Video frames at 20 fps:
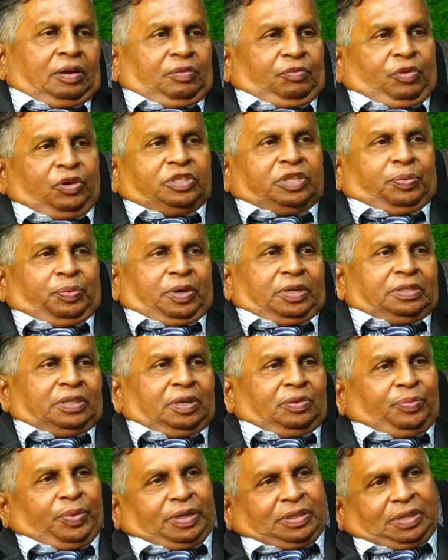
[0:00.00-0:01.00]
Future
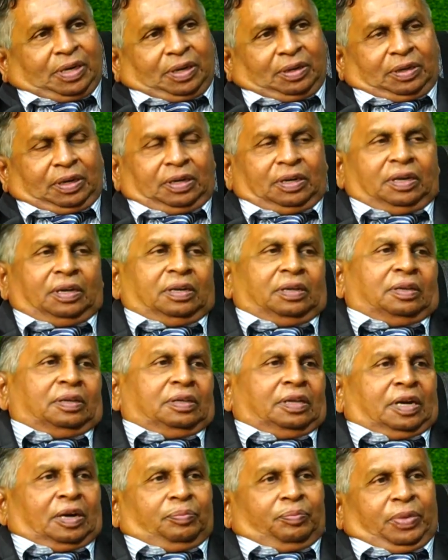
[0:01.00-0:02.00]
projections based on that,
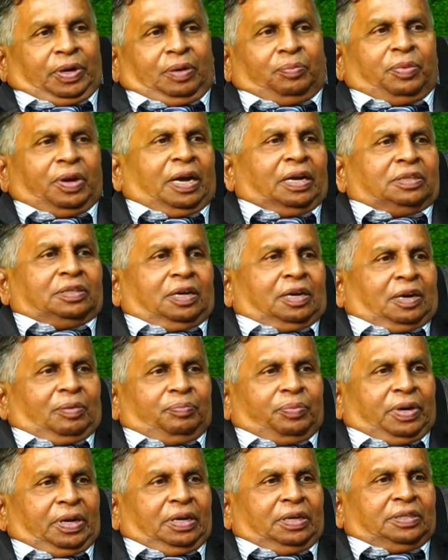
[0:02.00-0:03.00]
the company, because the
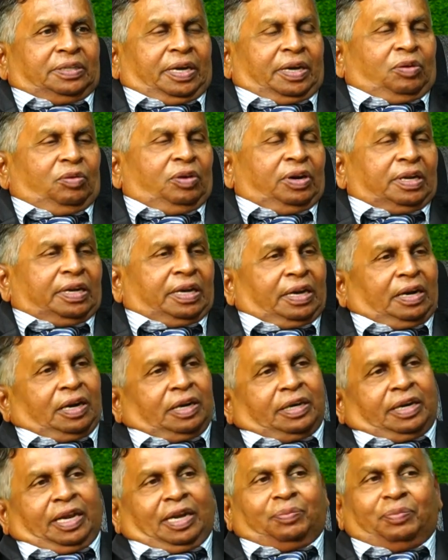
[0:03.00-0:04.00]
company shareholder
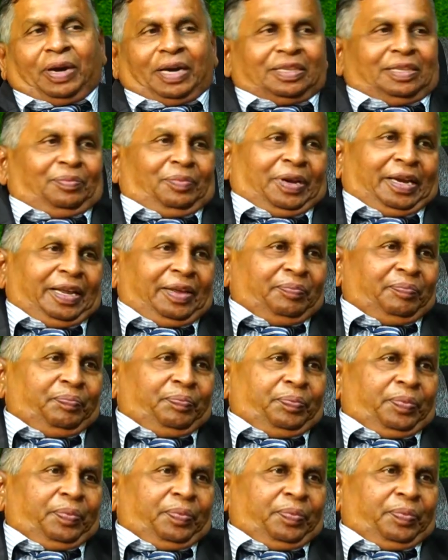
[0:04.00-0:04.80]
cannot take back the money.